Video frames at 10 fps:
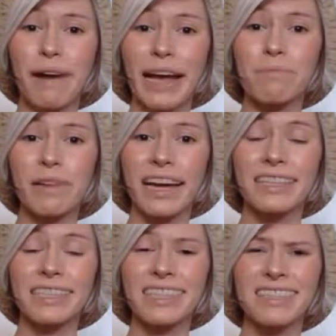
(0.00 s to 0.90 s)

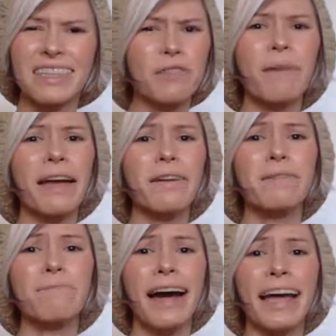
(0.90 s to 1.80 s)
appliances? Because
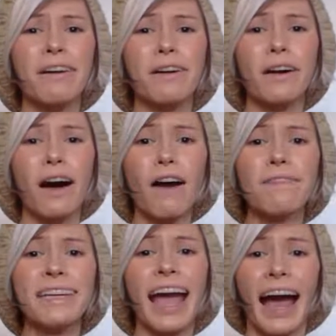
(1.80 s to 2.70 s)
my
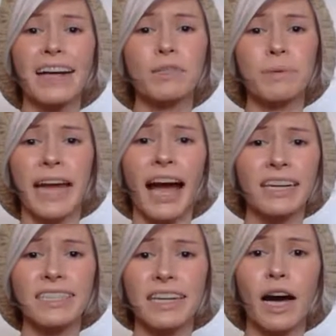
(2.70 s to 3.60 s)
oven has been
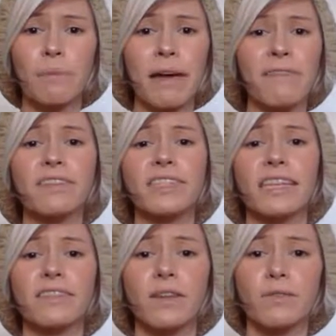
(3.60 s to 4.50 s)
acting up ever
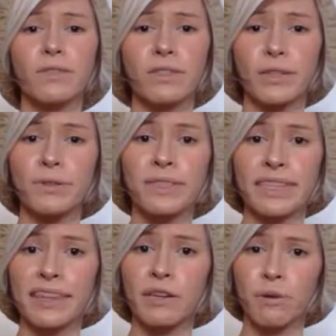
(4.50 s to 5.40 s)
since those dudes
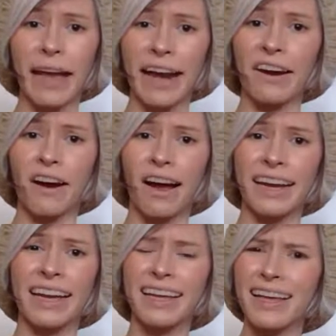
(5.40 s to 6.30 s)
did the repair on
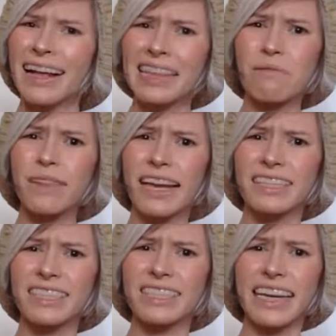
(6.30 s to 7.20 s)
it. They were like
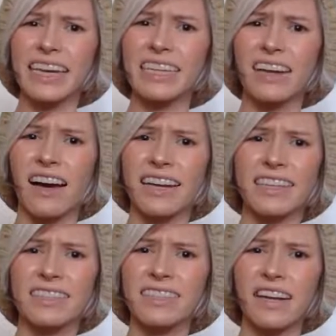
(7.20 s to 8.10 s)
standing on
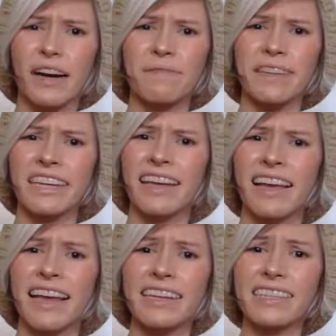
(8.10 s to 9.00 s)
it and stuff, and
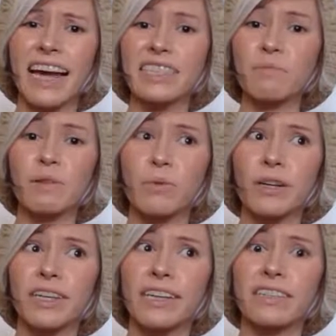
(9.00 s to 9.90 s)
it just hasn't been
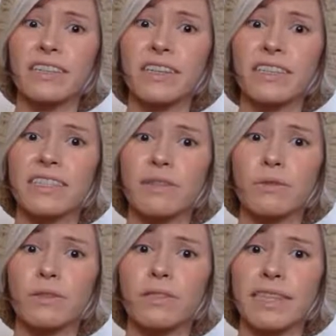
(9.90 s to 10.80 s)
working as good as it
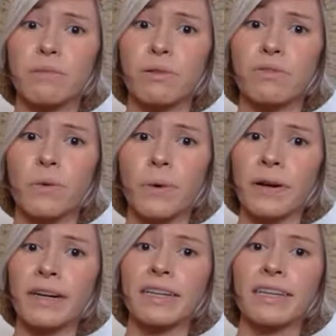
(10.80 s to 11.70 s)
did
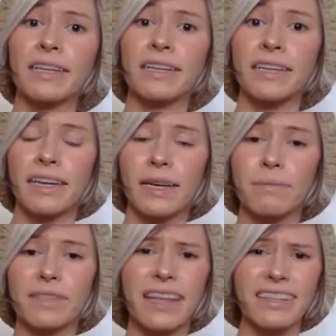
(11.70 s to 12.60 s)
before.
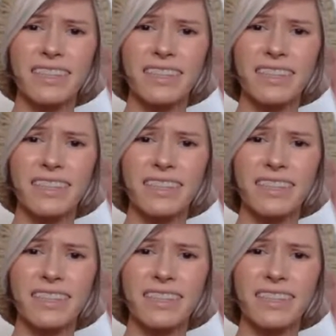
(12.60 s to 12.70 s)
So that's